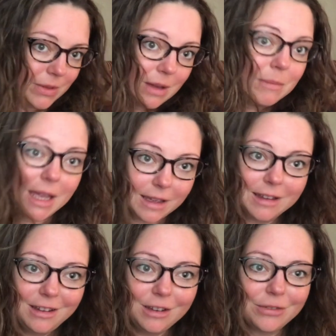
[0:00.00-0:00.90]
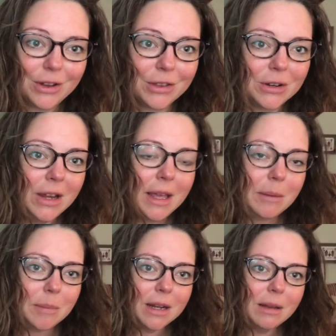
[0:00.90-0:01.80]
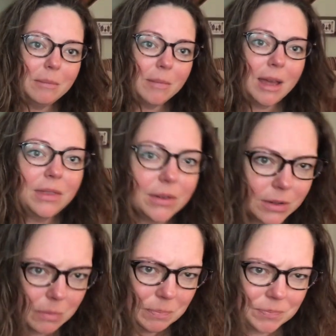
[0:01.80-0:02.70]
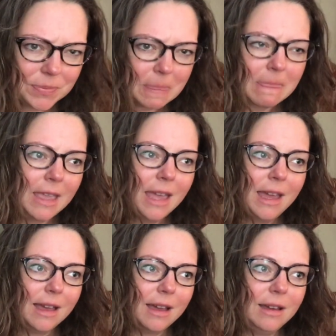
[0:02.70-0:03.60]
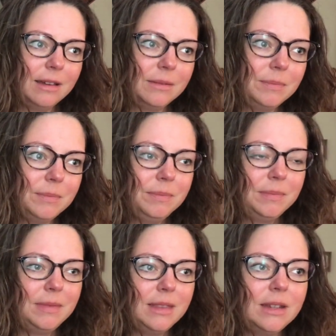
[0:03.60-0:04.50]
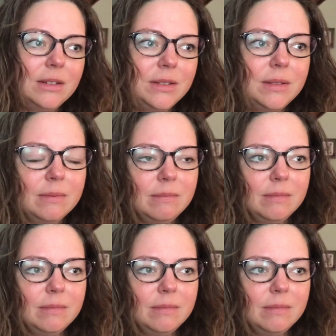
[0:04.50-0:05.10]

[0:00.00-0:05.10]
a man, a father. But a mother, there's